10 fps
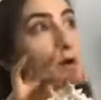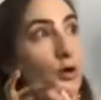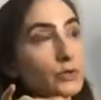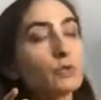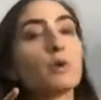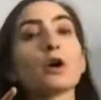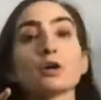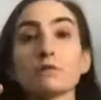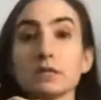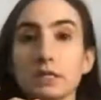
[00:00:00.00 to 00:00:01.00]
also part
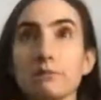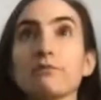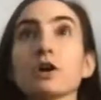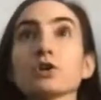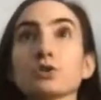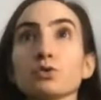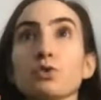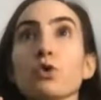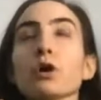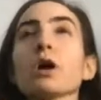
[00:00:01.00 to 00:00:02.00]
of the deep functional
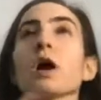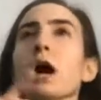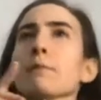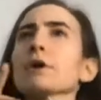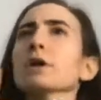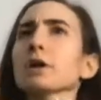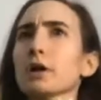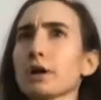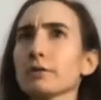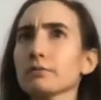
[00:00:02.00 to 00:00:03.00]
core. I'm going
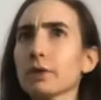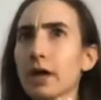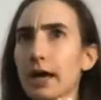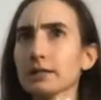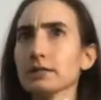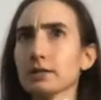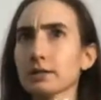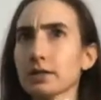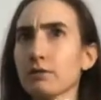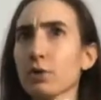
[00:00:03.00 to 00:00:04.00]
to uh, ask to
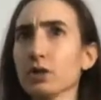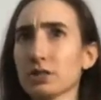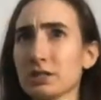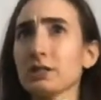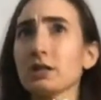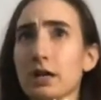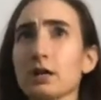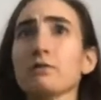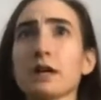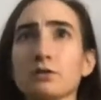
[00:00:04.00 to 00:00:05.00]
save questions till the
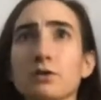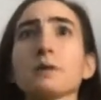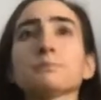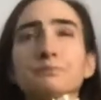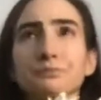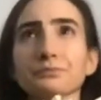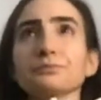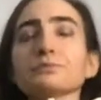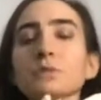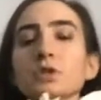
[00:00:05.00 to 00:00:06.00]
end if that's okay.
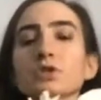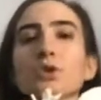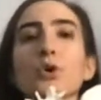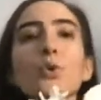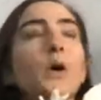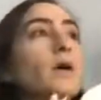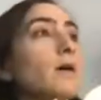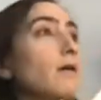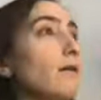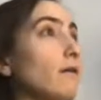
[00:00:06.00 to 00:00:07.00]
So,
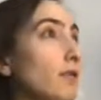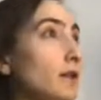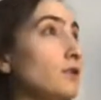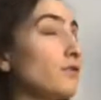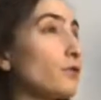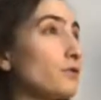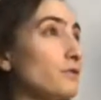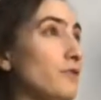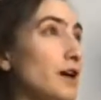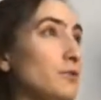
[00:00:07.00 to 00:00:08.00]
then the fourth
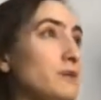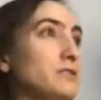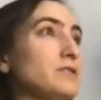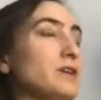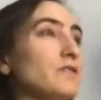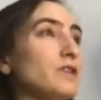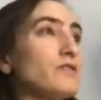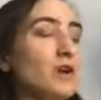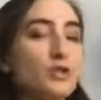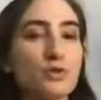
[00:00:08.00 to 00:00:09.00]
and final muscle of
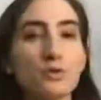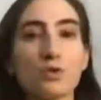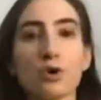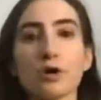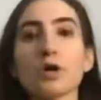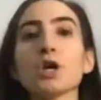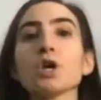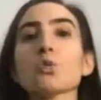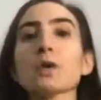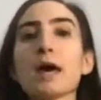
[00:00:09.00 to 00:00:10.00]
our functional core,
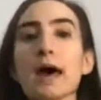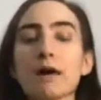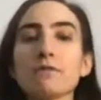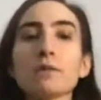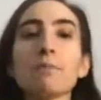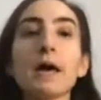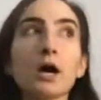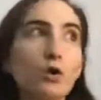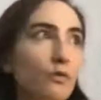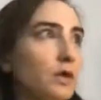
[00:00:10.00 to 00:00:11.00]
we have the
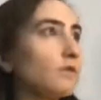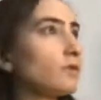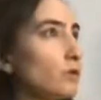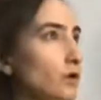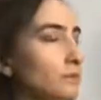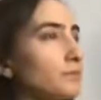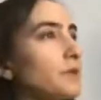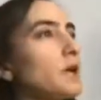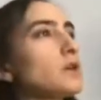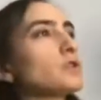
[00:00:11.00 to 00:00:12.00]
pelvic floor.
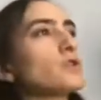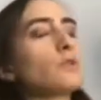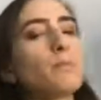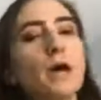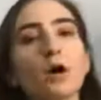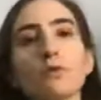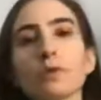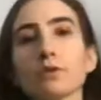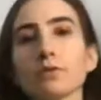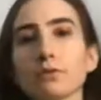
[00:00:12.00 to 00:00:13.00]
So, the
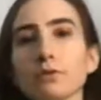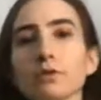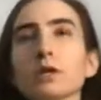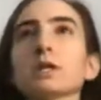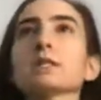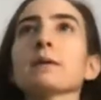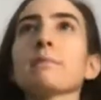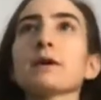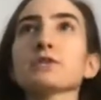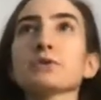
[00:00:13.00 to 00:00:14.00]
pelvic floor is a
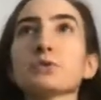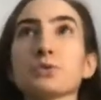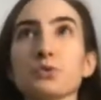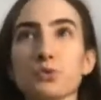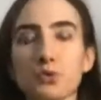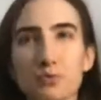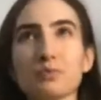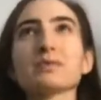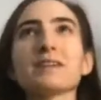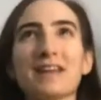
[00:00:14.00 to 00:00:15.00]
muscle group